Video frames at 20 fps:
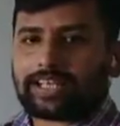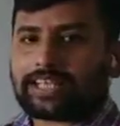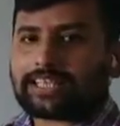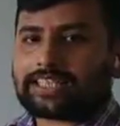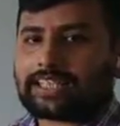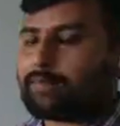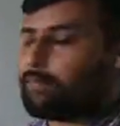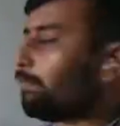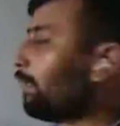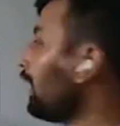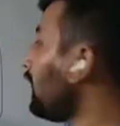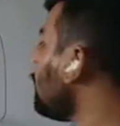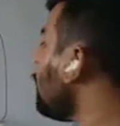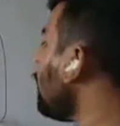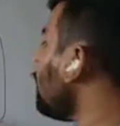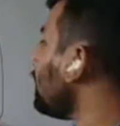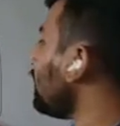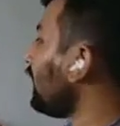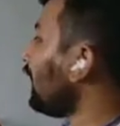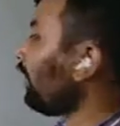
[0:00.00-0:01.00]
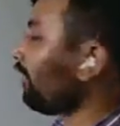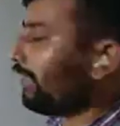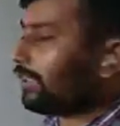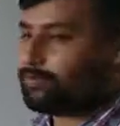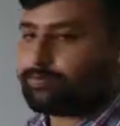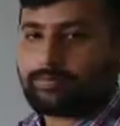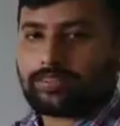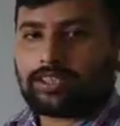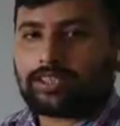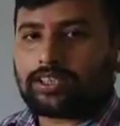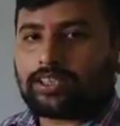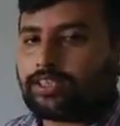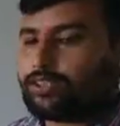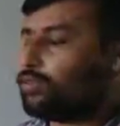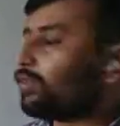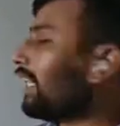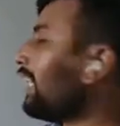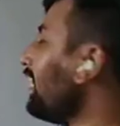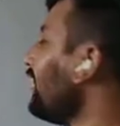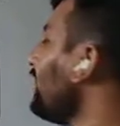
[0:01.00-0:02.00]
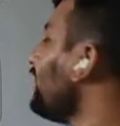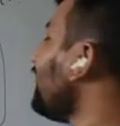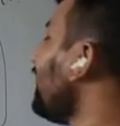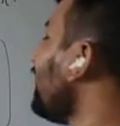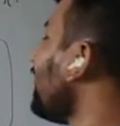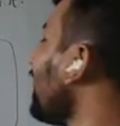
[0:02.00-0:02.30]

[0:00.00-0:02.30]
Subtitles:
and temperature is given, you can easily